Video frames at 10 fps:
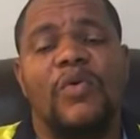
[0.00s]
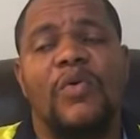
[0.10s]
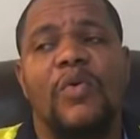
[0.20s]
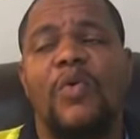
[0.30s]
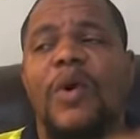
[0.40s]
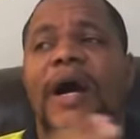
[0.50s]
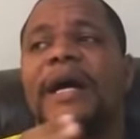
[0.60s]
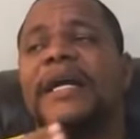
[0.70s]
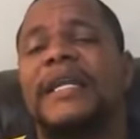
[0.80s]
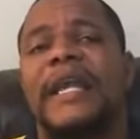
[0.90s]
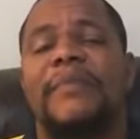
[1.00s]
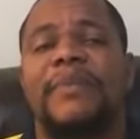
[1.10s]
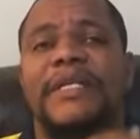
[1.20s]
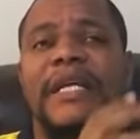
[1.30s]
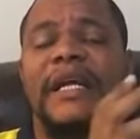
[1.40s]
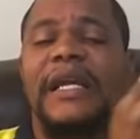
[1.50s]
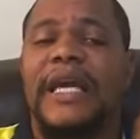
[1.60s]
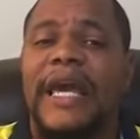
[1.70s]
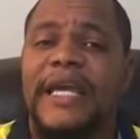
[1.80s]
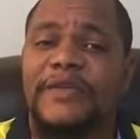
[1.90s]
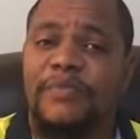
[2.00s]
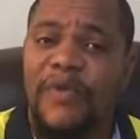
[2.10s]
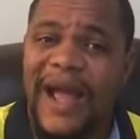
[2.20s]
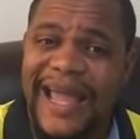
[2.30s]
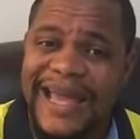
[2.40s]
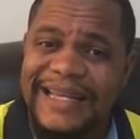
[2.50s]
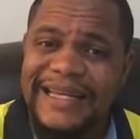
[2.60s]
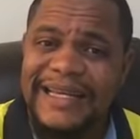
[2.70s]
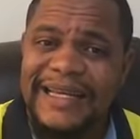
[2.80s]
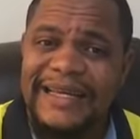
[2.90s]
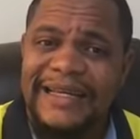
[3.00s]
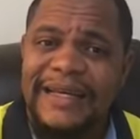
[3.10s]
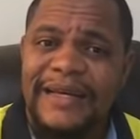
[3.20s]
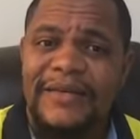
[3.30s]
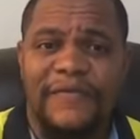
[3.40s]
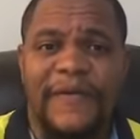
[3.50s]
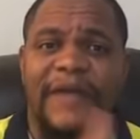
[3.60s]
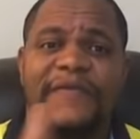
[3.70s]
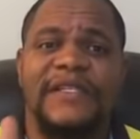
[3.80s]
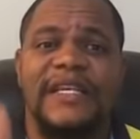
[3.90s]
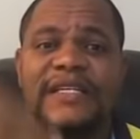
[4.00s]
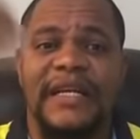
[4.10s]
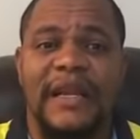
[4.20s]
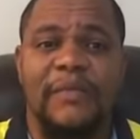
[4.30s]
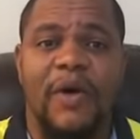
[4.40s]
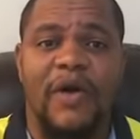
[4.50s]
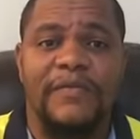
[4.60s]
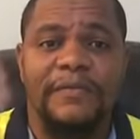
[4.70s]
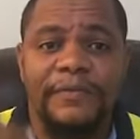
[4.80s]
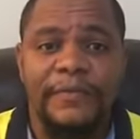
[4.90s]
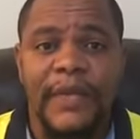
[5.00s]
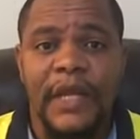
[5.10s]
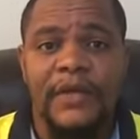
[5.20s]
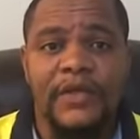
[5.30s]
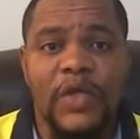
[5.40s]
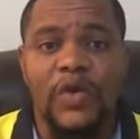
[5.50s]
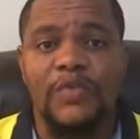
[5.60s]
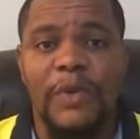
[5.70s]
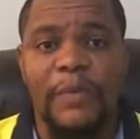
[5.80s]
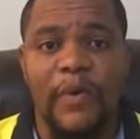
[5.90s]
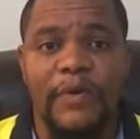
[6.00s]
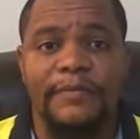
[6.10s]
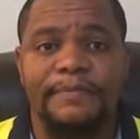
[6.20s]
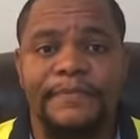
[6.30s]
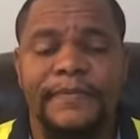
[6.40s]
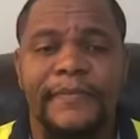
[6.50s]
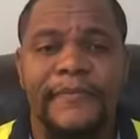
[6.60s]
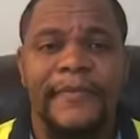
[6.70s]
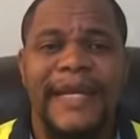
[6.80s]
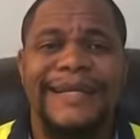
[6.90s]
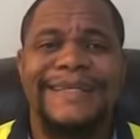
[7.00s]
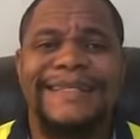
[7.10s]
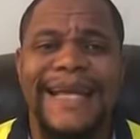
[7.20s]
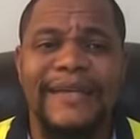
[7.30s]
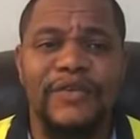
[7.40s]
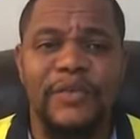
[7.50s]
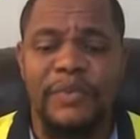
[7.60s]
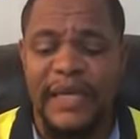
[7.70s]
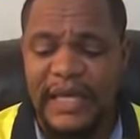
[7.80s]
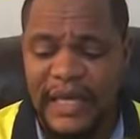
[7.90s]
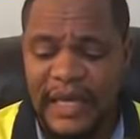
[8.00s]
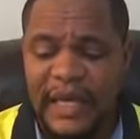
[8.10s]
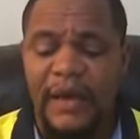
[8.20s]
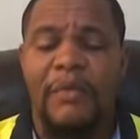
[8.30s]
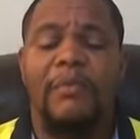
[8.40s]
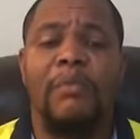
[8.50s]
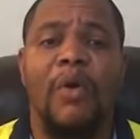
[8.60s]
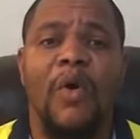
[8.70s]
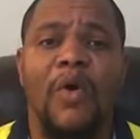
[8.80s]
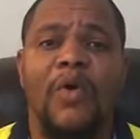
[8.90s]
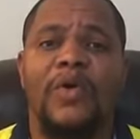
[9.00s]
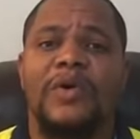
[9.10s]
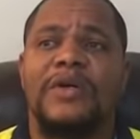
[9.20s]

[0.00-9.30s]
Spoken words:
who are in that particular age bracket, in fact, from 60 and above, those people tend to be more